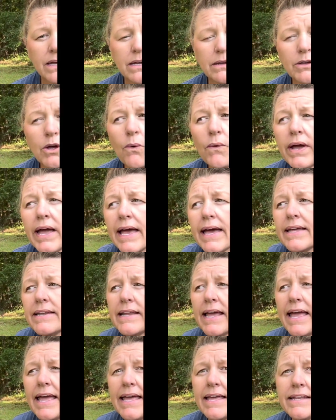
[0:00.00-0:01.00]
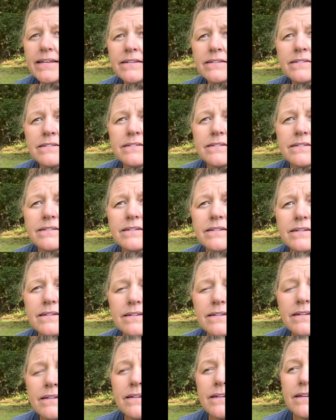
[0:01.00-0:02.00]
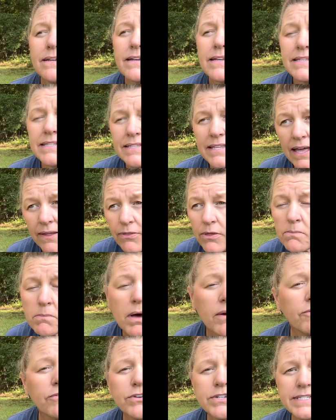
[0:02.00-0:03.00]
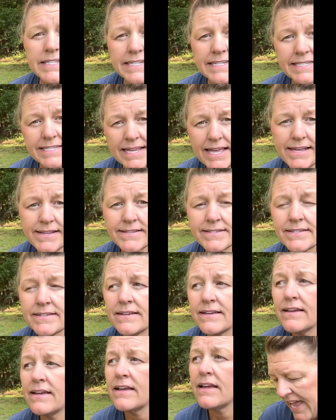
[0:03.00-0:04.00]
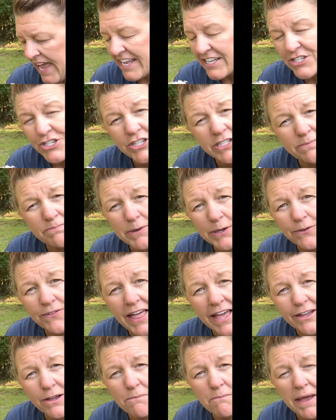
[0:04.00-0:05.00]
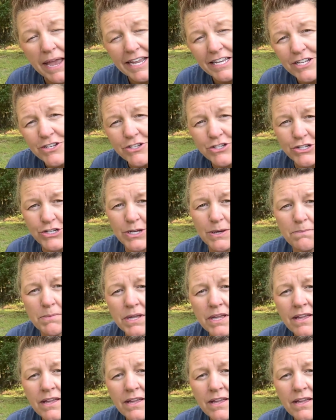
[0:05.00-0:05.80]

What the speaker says: Go ahead and set them up for success and just build that companionship.